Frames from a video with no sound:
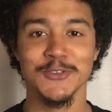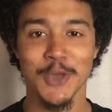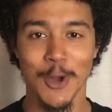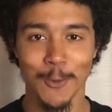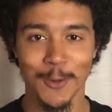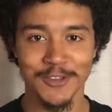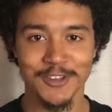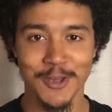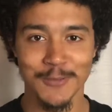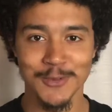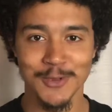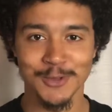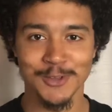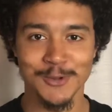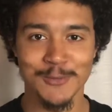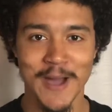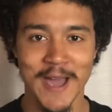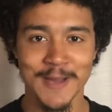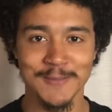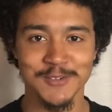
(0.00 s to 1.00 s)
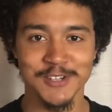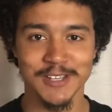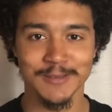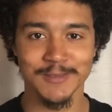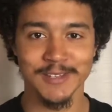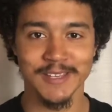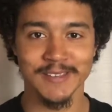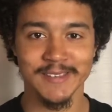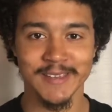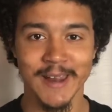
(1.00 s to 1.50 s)
Yo, what's up YouTube? I am
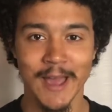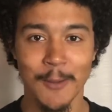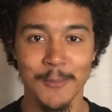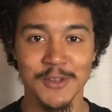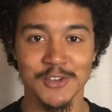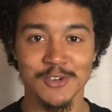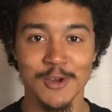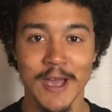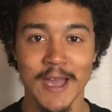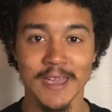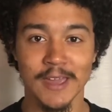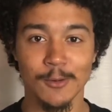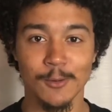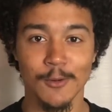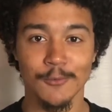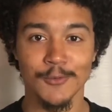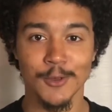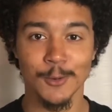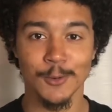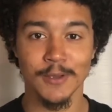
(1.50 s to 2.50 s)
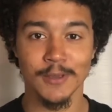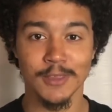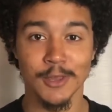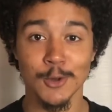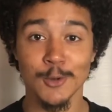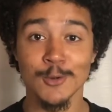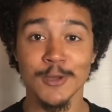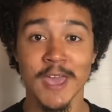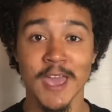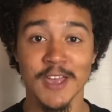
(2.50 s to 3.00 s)
Jamesy, and today I'll be trying and reviewing the
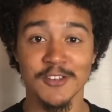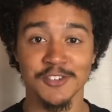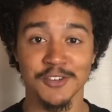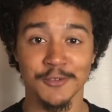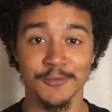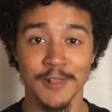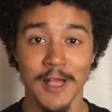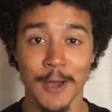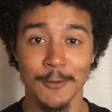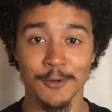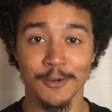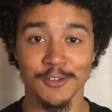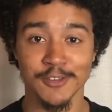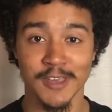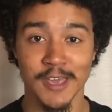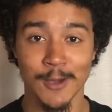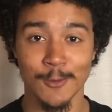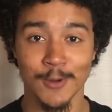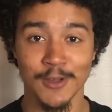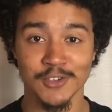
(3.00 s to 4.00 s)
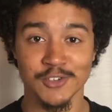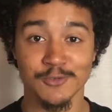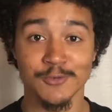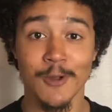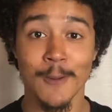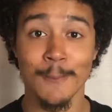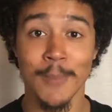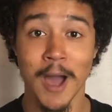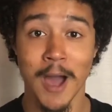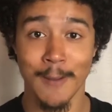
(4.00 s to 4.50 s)
new Cajun Flounder Sandwich
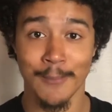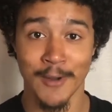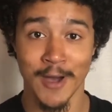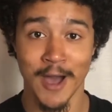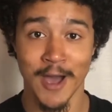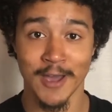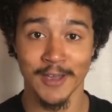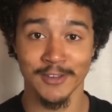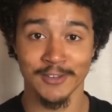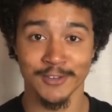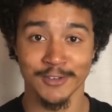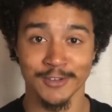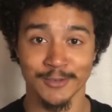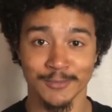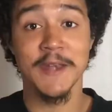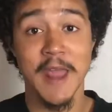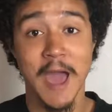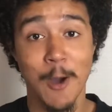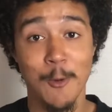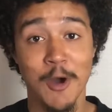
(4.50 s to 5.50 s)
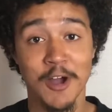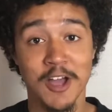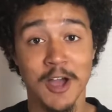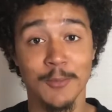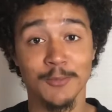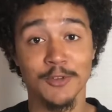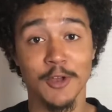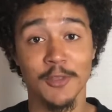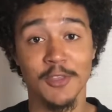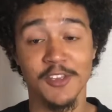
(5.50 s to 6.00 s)
from Popeyes. Now what
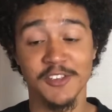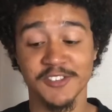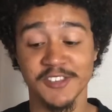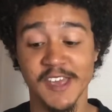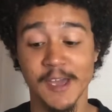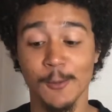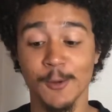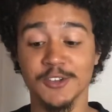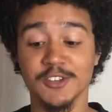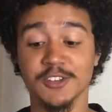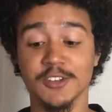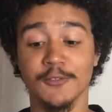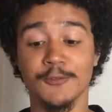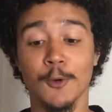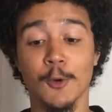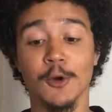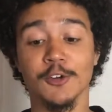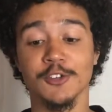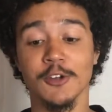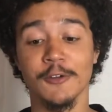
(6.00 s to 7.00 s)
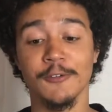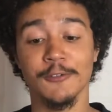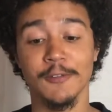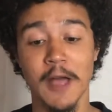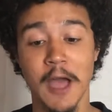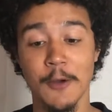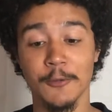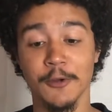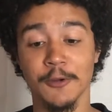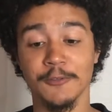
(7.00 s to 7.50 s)
comes on this sandwich is of course our
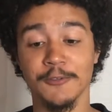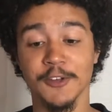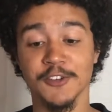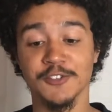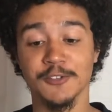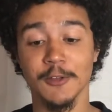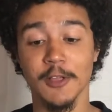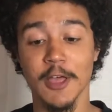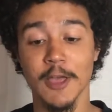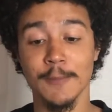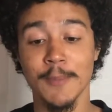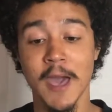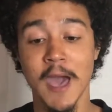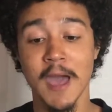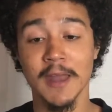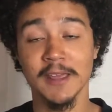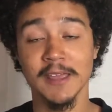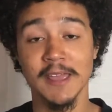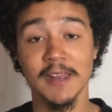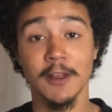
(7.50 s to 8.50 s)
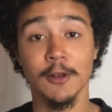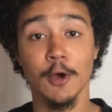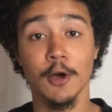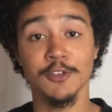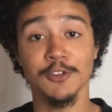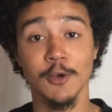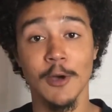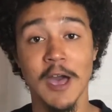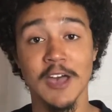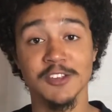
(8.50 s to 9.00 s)
flounder fish fillet patty, and it
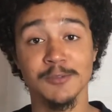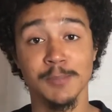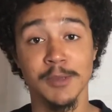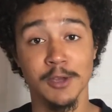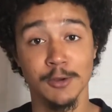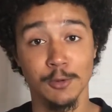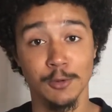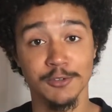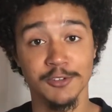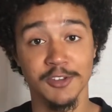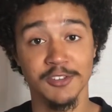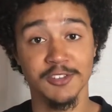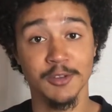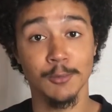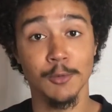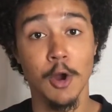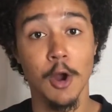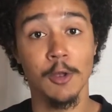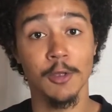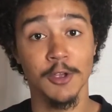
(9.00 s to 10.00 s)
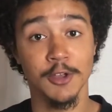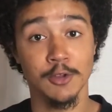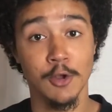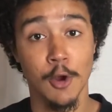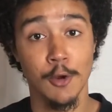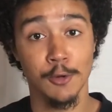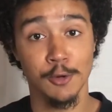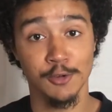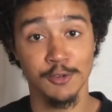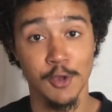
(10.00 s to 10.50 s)
also has pickles and some garlic
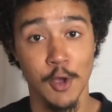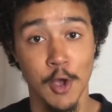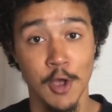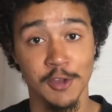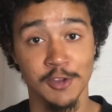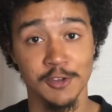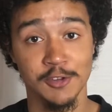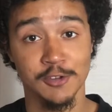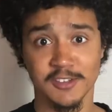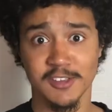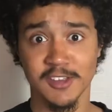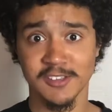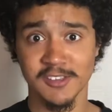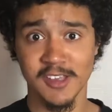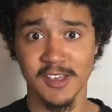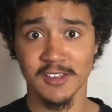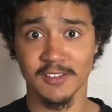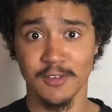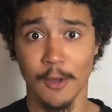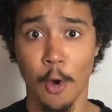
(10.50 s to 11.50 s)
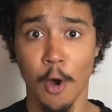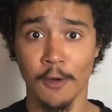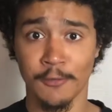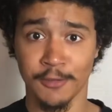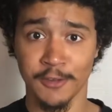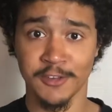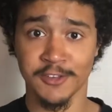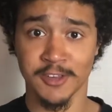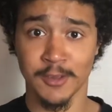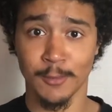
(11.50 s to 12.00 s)
tartar sauce. This thing is
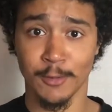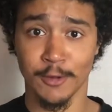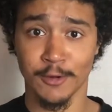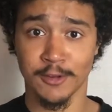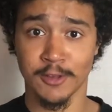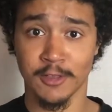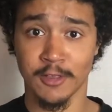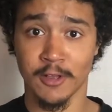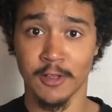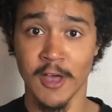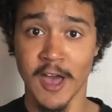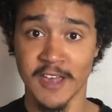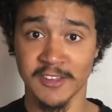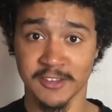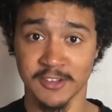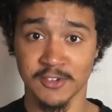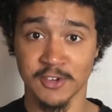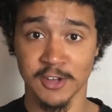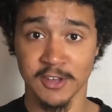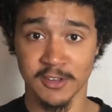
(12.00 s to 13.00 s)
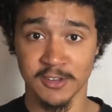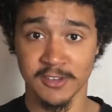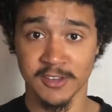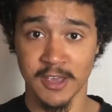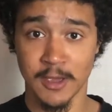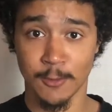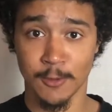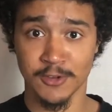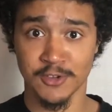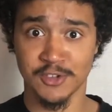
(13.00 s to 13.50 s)
awfully similar to the classic chicken
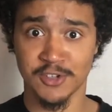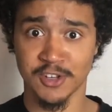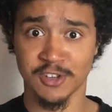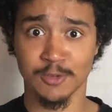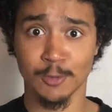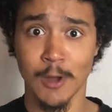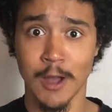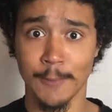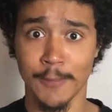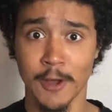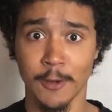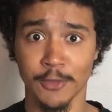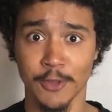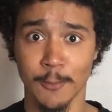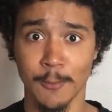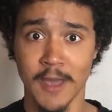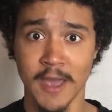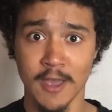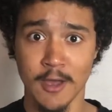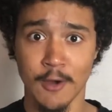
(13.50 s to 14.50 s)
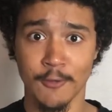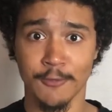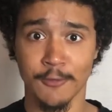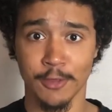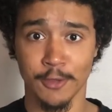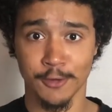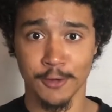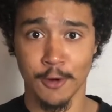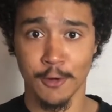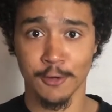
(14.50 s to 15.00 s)
sandwich. You just swap out the mayo for the
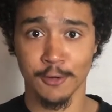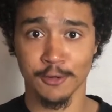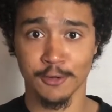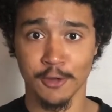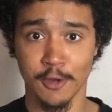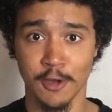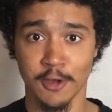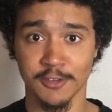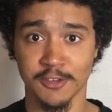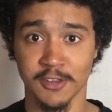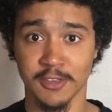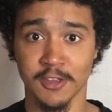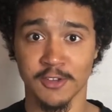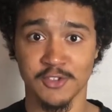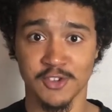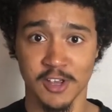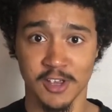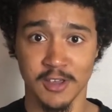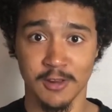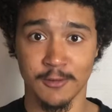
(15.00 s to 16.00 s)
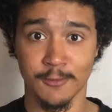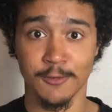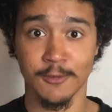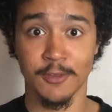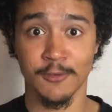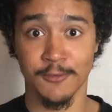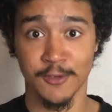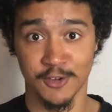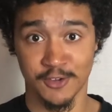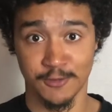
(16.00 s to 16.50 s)
tartar sauce and the chicken for the
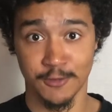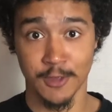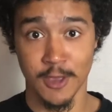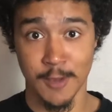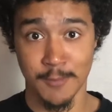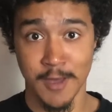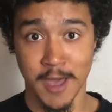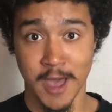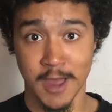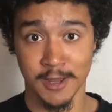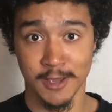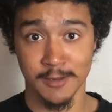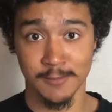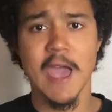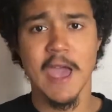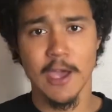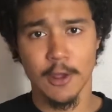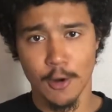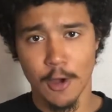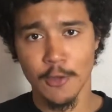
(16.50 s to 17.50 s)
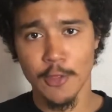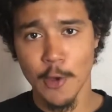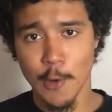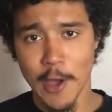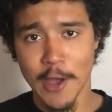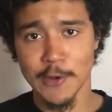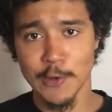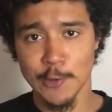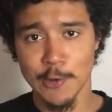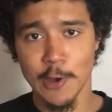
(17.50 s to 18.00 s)
fish fillet patty. And although
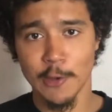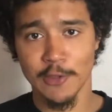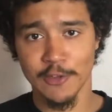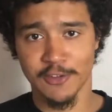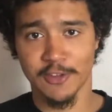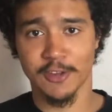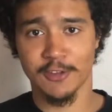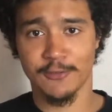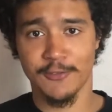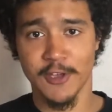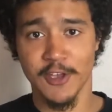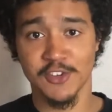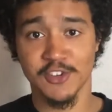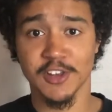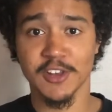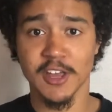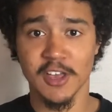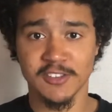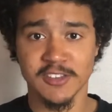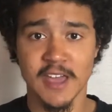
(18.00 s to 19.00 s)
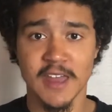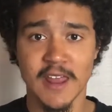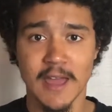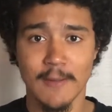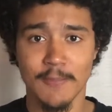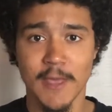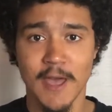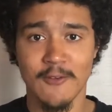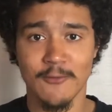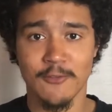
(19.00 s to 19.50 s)
I do know this is fish, it does kind of
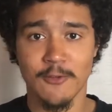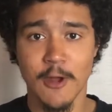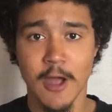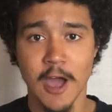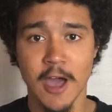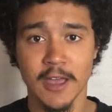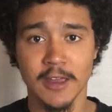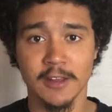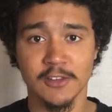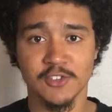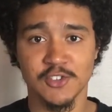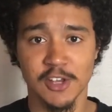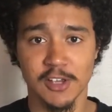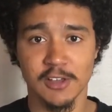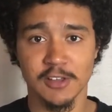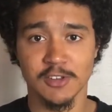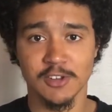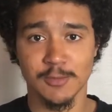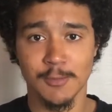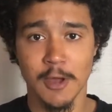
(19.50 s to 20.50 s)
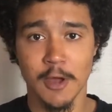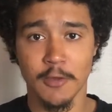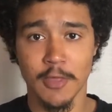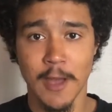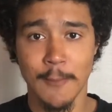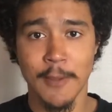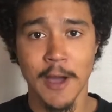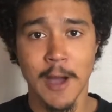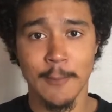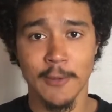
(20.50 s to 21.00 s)
have that fried and chicken smell
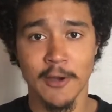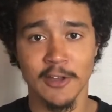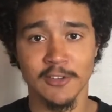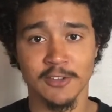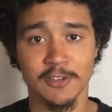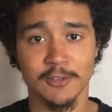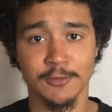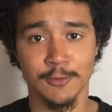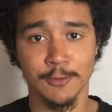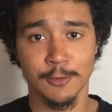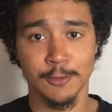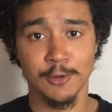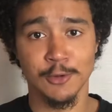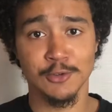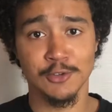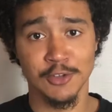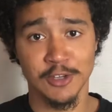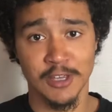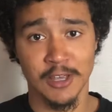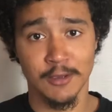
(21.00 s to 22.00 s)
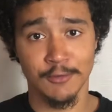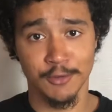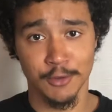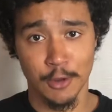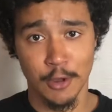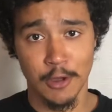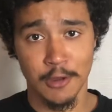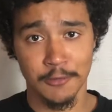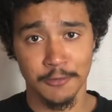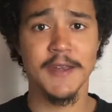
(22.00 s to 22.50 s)
that Popeyes' food usually gives
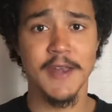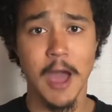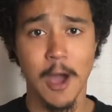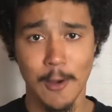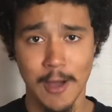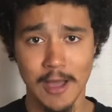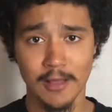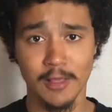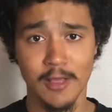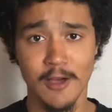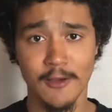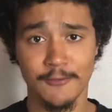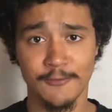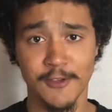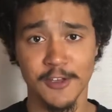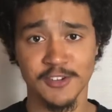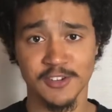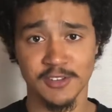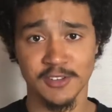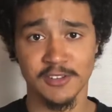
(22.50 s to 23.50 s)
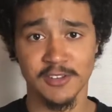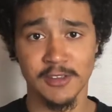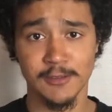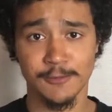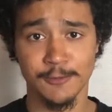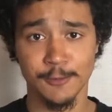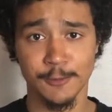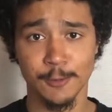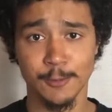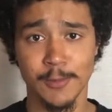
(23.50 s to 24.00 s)
off. Now I love fish and
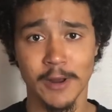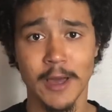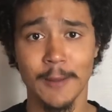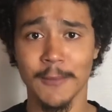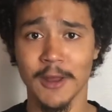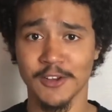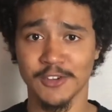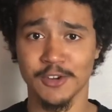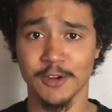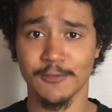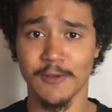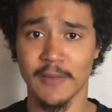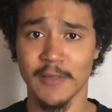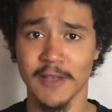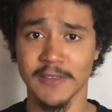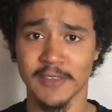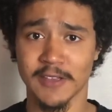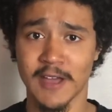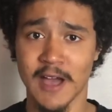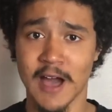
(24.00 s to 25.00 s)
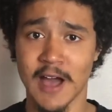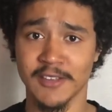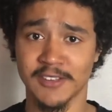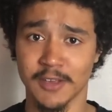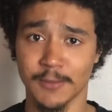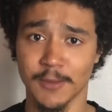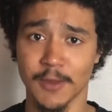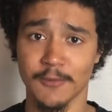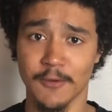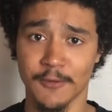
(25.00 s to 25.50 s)
seafood, but I'm not sure if I like the
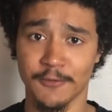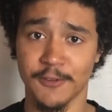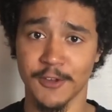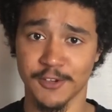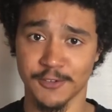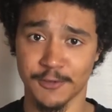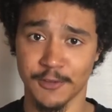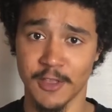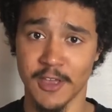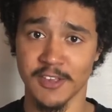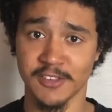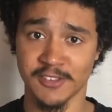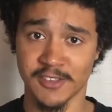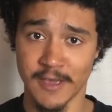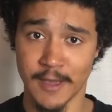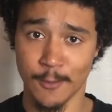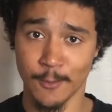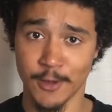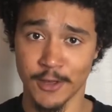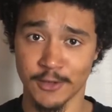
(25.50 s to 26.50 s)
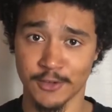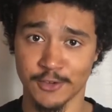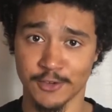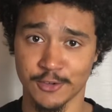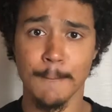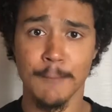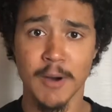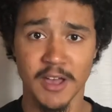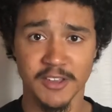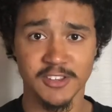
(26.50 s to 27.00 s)
concept of a fish fillet sandwich.
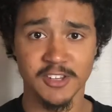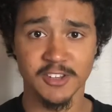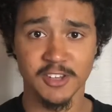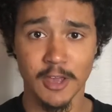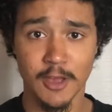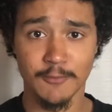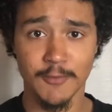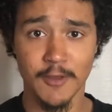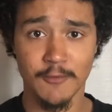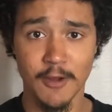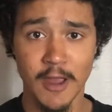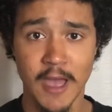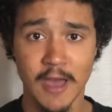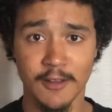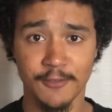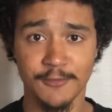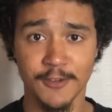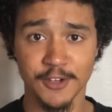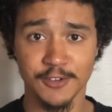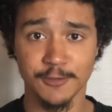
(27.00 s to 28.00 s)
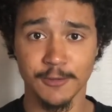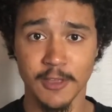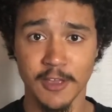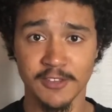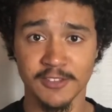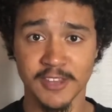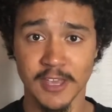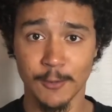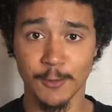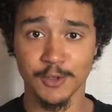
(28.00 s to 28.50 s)
But since I've never had a fish fillet
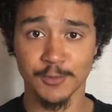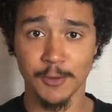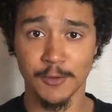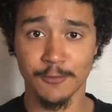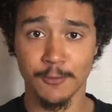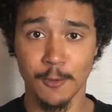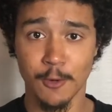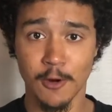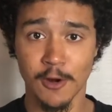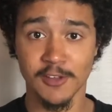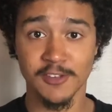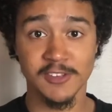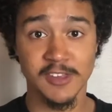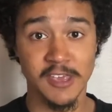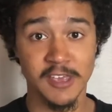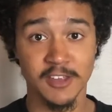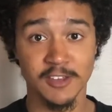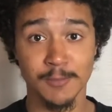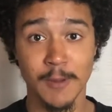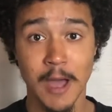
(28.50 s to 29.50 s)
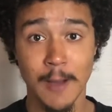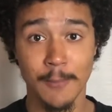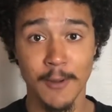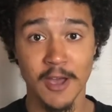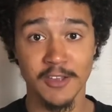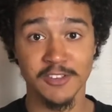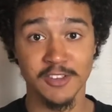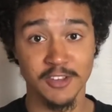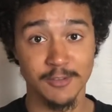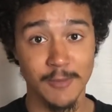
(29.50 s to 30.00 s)
sandwich before, and seeing as
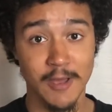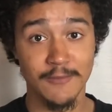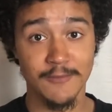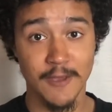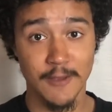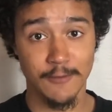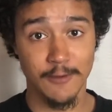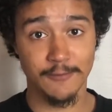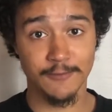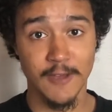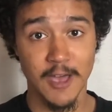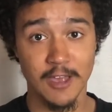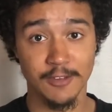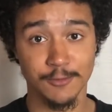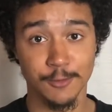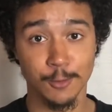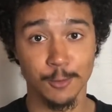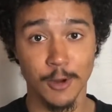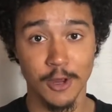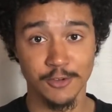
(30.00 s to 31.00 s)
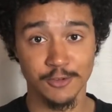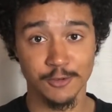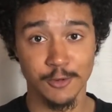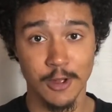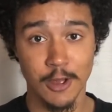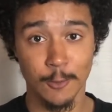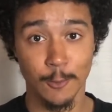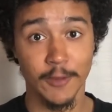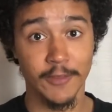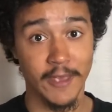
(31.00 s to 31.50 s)
Popeyes is my favorite fast food
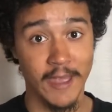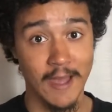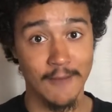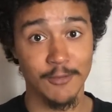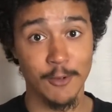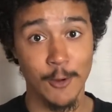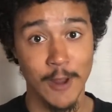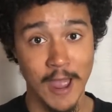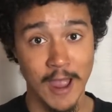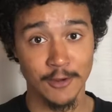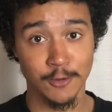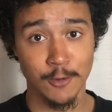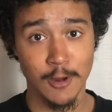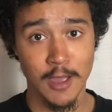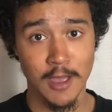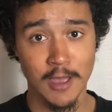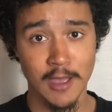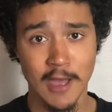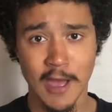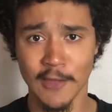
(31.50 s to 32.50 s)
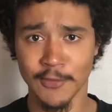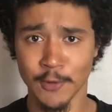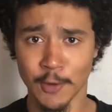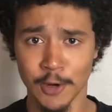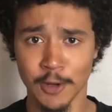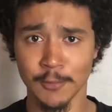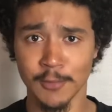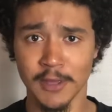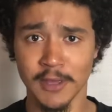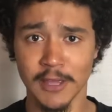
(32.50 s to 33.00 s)
restaurant when they have their act right, I thought
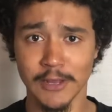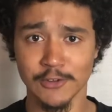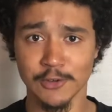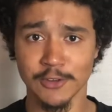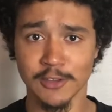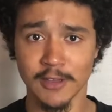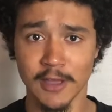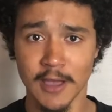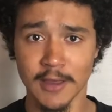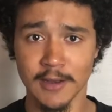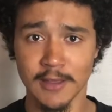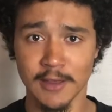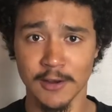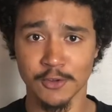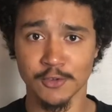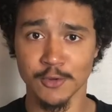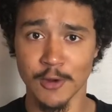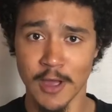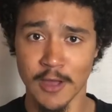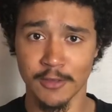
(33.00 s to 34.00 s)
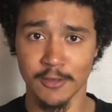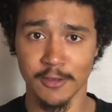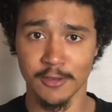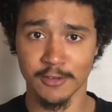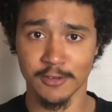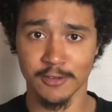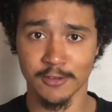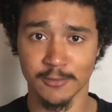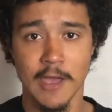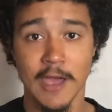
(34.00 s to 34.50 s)
it'd be an interesting idea to try this.